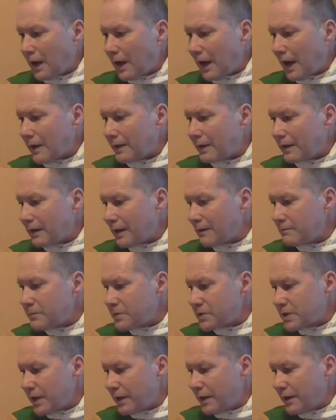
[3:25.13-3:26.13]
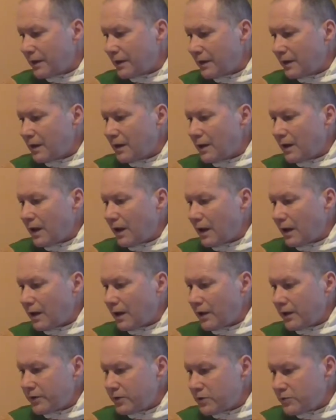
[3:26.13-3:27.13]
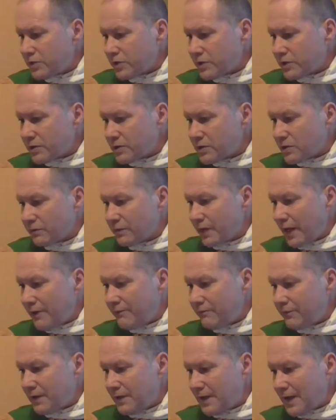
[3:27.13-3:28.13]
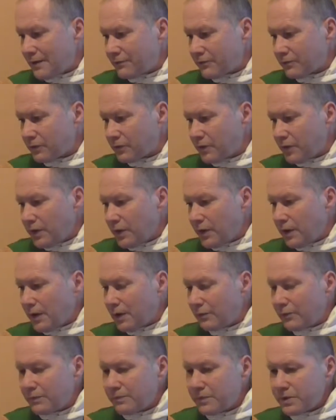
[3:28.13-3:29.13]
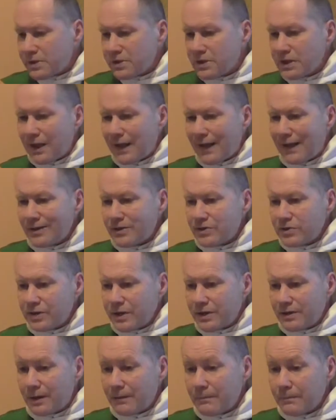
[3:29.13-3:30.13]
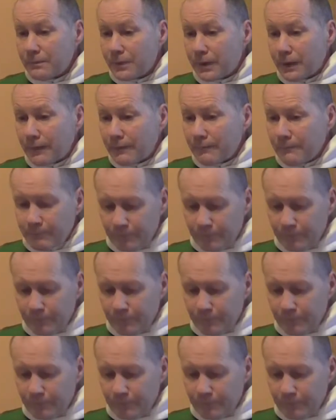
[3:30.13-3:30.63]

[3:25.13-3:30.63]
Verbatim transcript: and clumsy are a nuisance on every level and we mustn't add to their number.